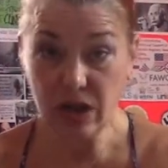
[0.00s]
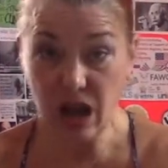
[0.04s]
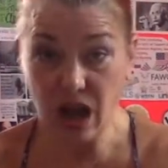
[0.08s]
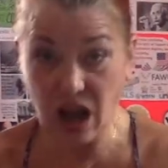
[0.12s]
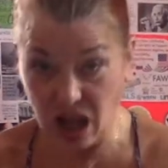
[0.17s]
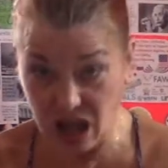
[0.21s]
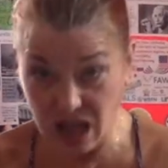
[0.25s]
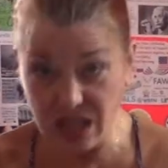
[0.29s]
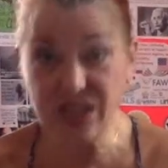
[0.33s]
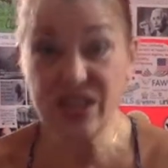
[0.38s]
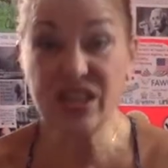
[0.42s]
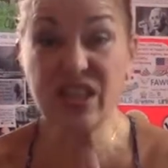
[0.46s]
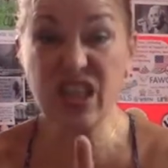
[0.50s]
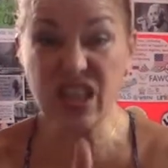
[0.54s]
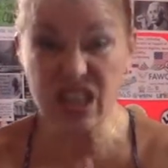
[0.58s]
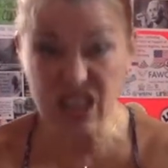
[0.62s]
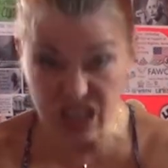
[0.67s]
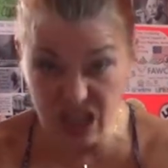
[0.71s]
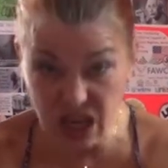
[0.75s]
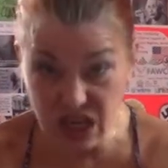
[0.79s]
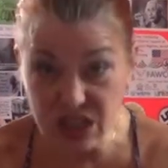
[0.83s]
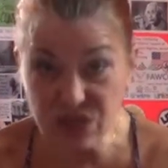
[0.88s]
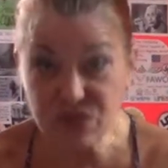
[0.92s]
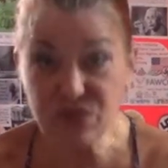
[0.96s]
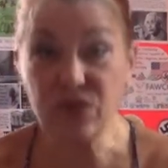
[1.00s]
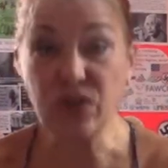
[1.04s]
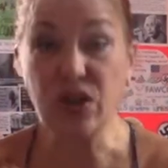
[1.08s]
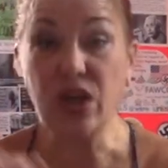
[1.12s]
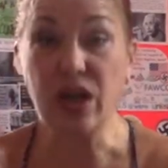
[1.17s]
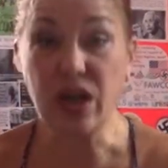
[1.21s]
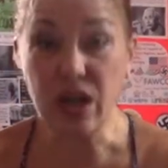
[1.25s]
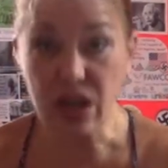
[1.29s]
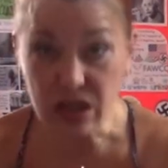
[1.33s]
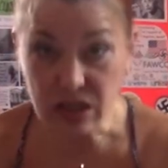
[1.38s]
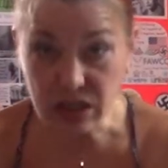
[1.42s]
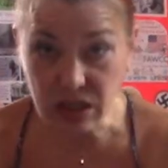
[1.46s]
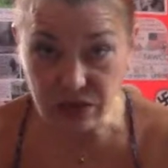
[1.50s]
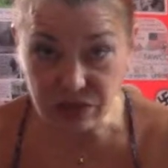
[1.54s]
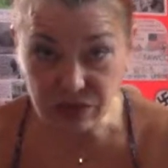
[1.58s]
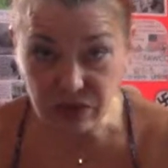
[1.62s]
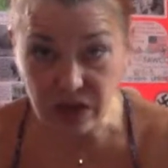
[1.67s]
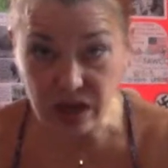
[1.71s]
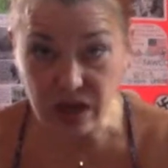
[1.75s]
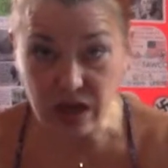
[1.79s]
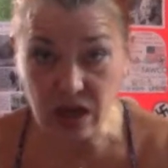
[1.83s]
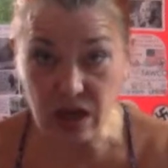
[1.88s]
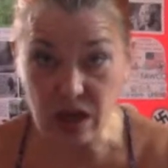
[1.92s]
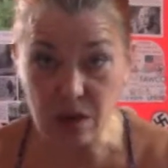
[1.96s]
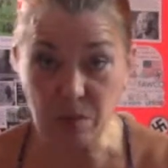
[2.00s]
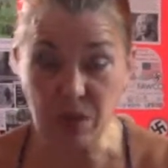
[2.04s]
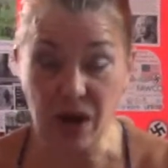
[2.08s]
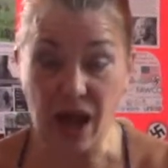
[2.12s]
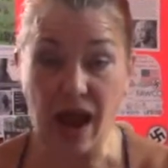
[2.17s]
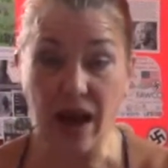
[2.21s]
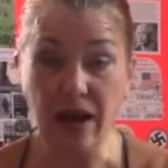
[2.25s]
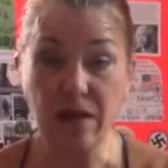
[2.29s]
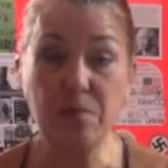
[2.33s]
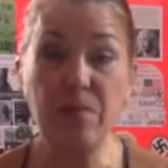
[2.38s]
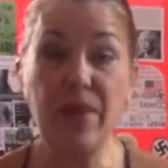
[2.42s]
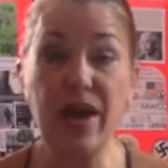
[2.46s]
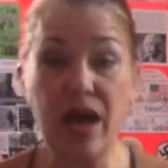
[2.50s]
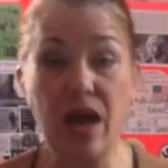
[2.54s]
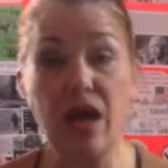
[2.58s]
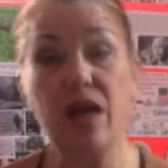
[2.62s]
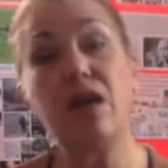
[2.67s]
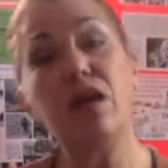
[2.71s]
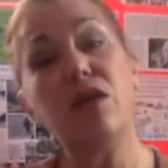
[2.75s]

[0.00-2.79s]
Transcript: unsuccessfully defended a black man,